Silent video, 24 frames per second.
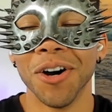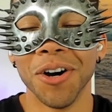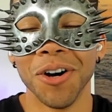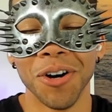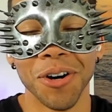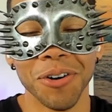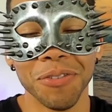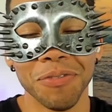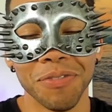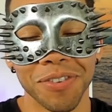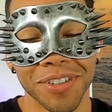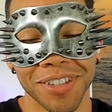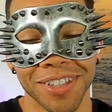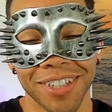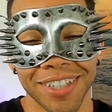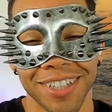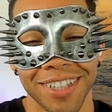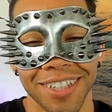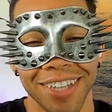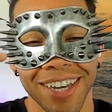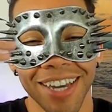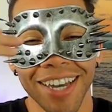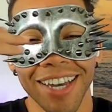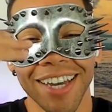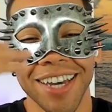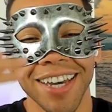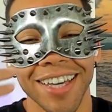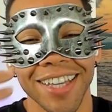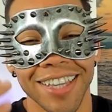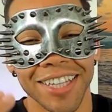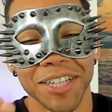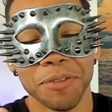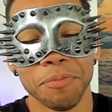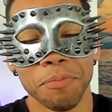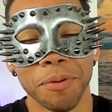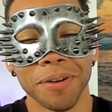Hopefully,
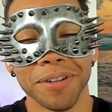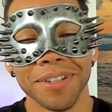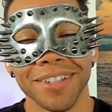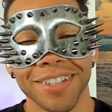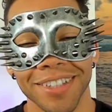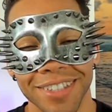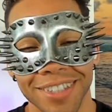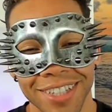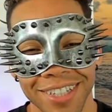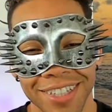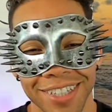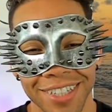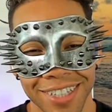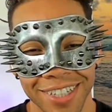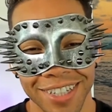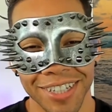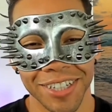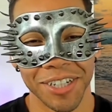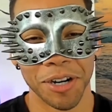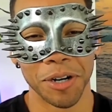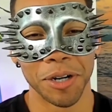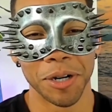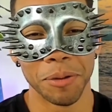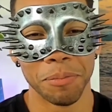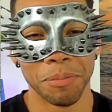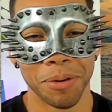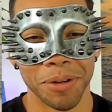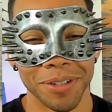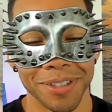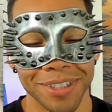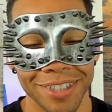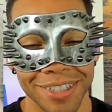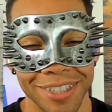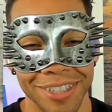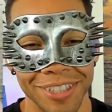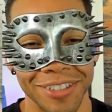this person's such a good-hearted
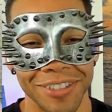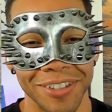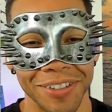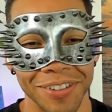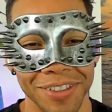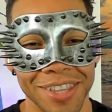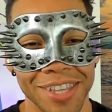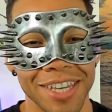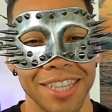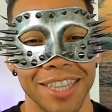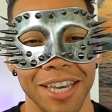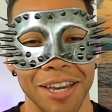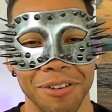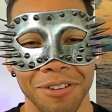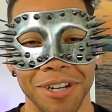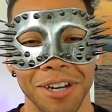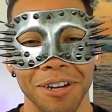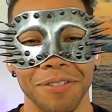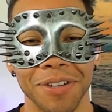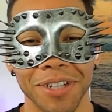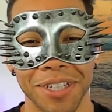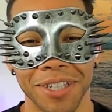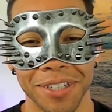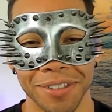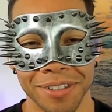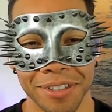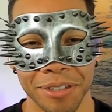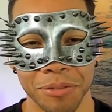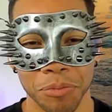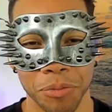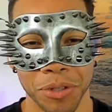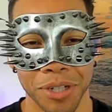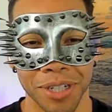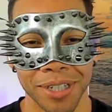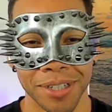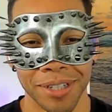person, you don't think they would ever kill
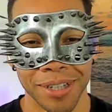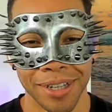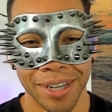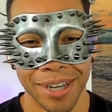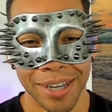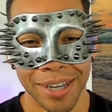someone.